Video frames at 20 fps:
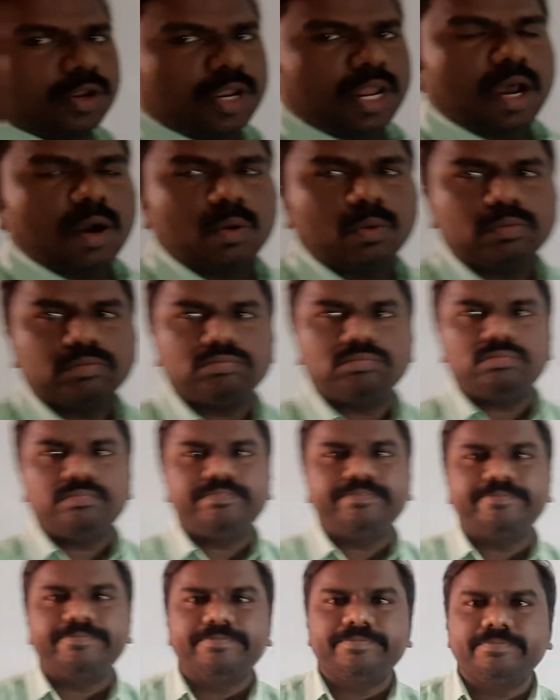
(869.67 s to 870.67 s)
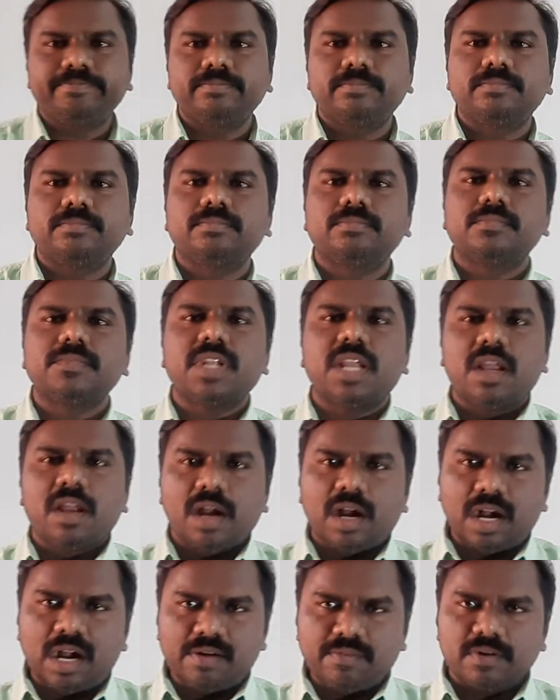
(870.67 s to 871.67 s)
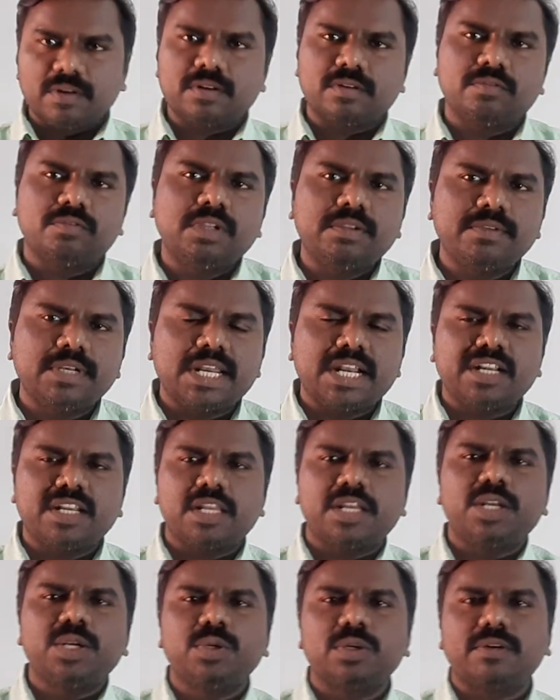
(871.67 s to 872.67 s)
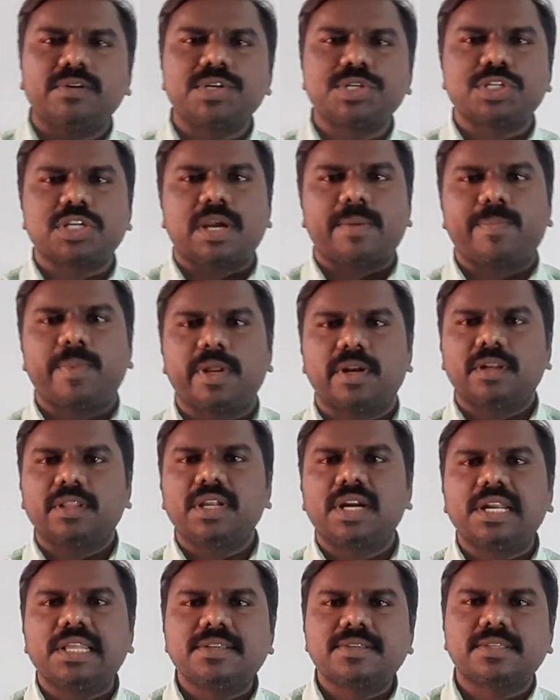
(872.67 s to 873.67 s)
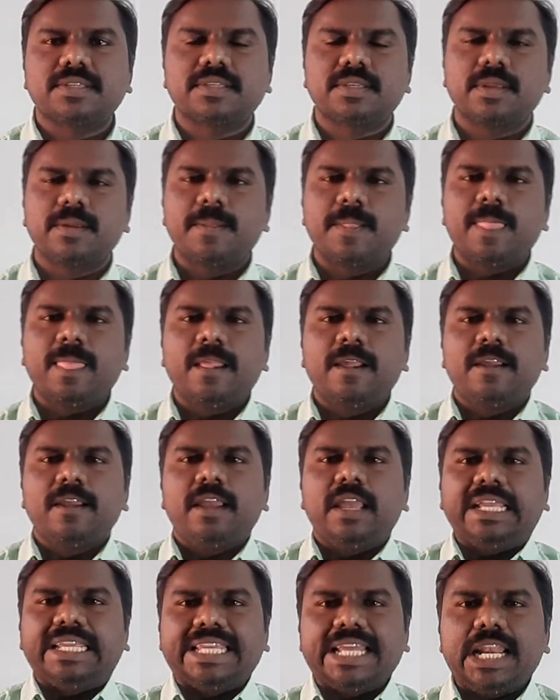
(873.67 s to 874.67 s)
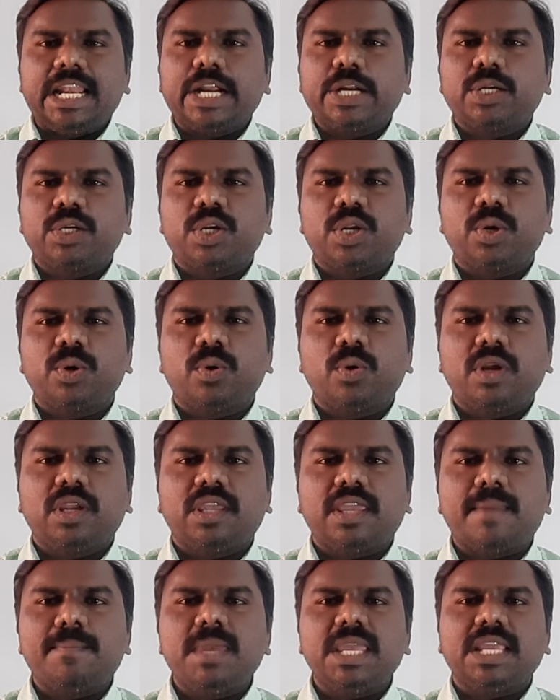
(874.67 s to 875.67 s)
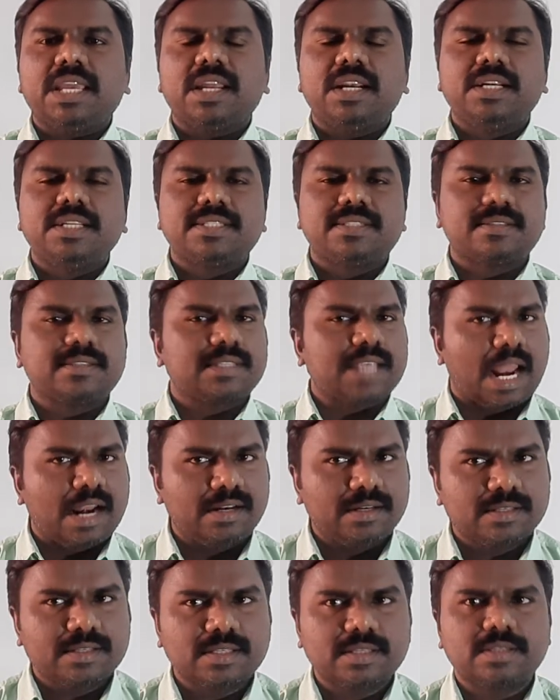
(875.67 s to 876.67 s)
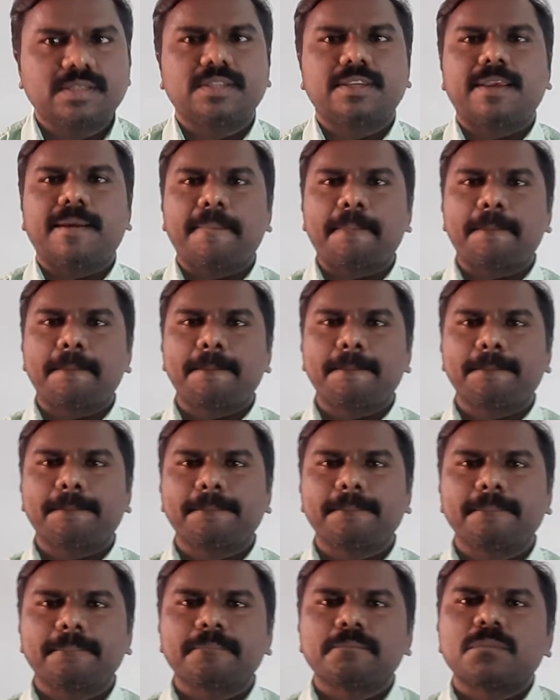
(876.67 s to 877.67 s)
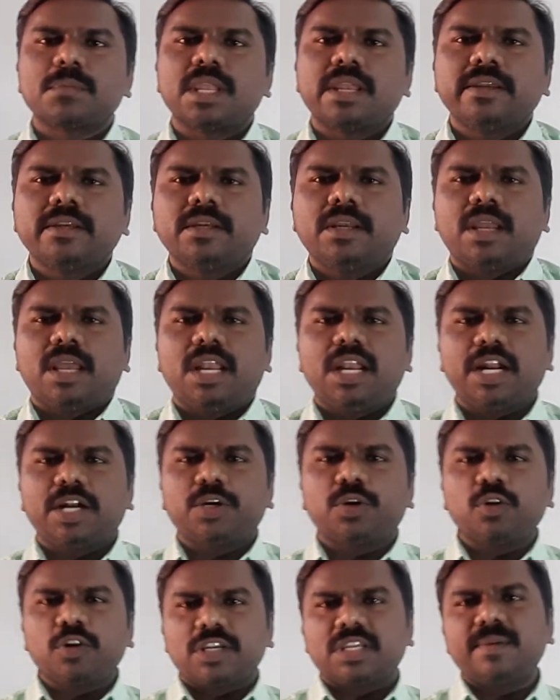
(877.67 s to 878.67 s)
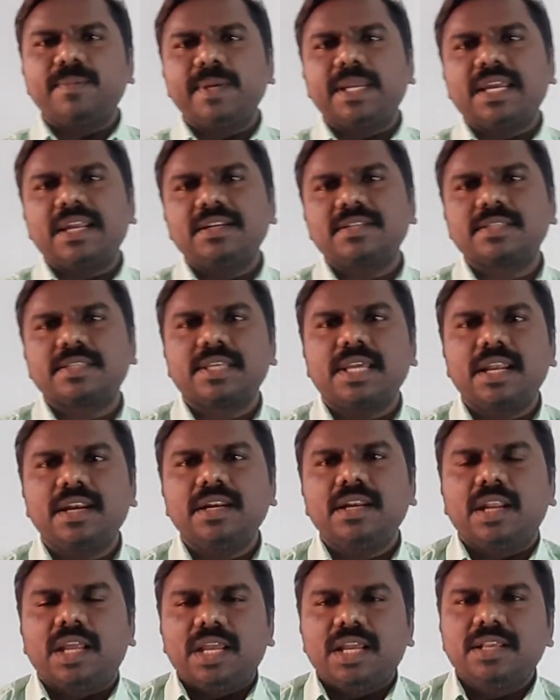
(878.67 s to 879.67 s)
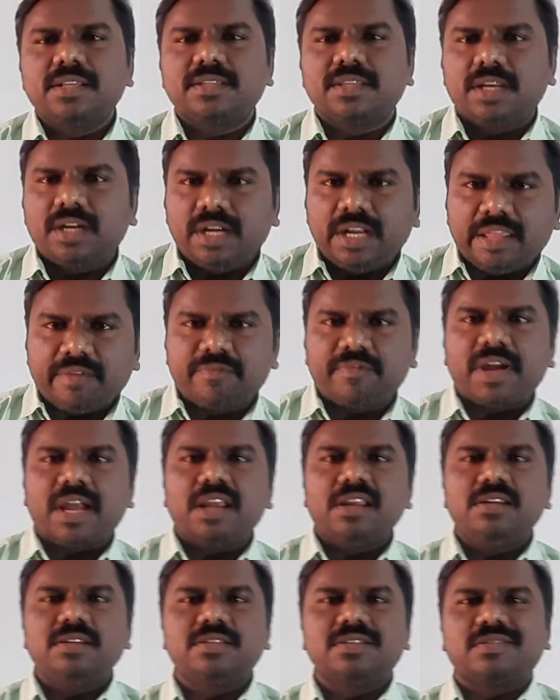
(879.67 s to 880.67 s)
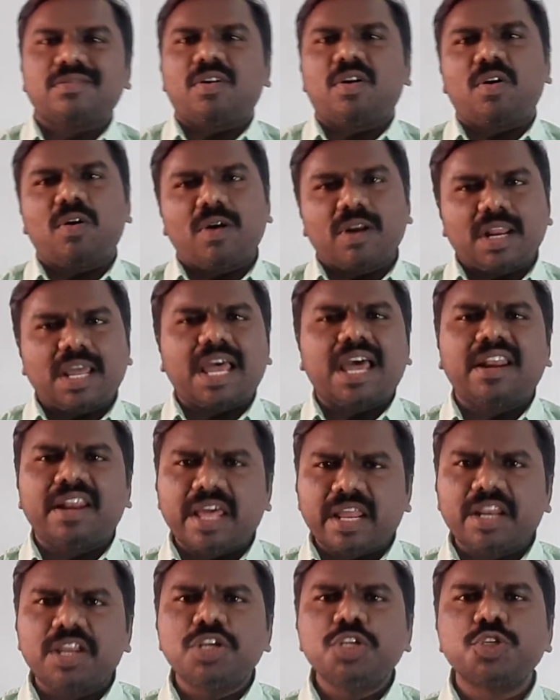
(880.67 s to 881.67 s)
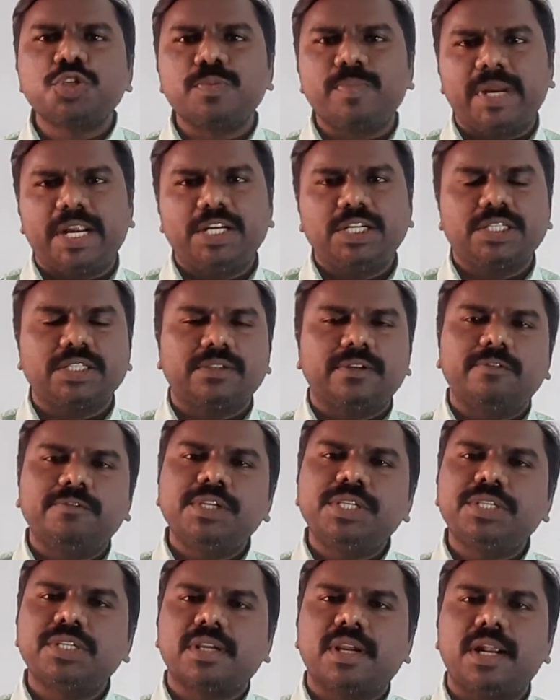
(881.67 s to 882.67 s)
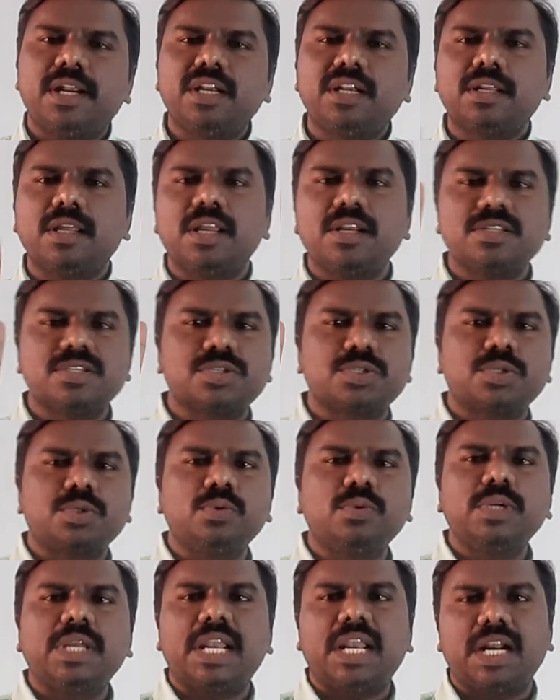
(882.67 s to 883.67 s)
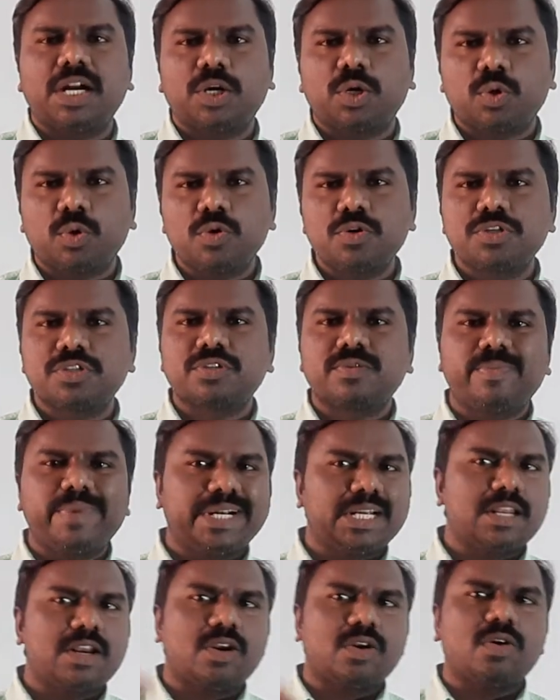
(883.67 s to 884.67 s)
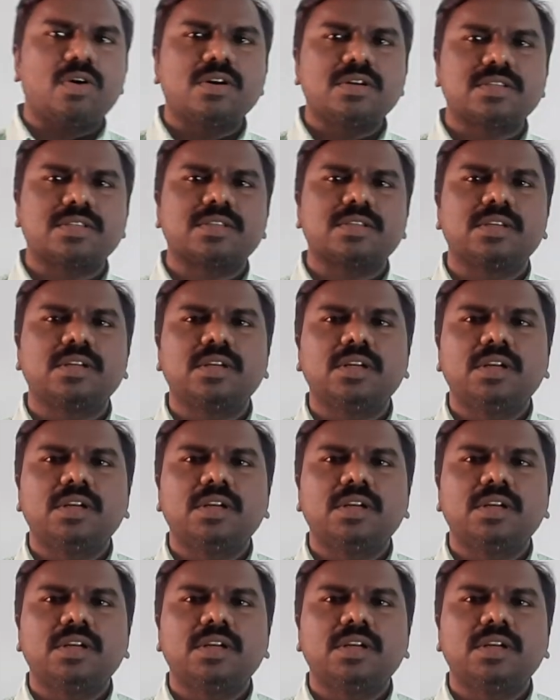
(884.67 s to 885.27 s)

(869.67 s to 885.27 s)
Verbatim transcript: Now, our we will enter into our chapter that is electrochemical cells. Electrochemical cell is a device or an arrangement which contains two electrodes metal rods